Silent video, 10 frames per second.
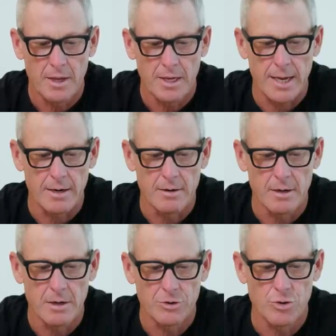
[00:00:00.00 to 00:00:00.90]
Again,
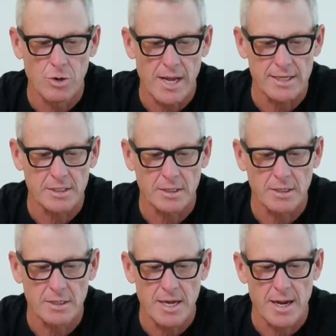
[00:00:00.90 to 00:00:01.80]

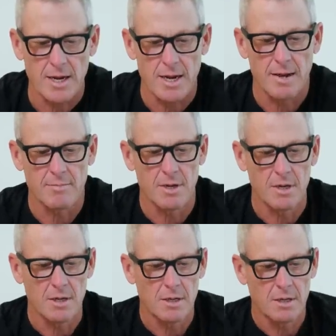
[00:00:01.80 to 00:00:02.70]
trueclassic.com
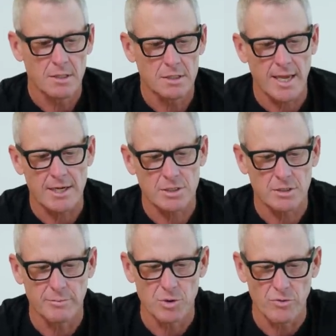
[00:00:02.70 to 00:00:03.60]
slash
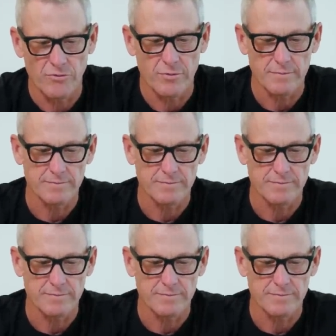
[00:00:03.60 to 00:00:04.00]
the move.